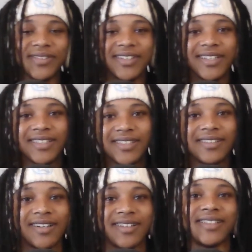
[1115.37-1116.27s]
It's
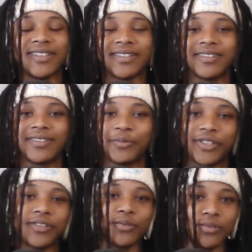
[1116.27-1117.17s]
Lonnie Lincoln, which
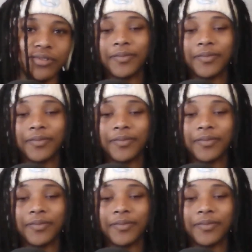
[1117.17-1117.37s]
is cool,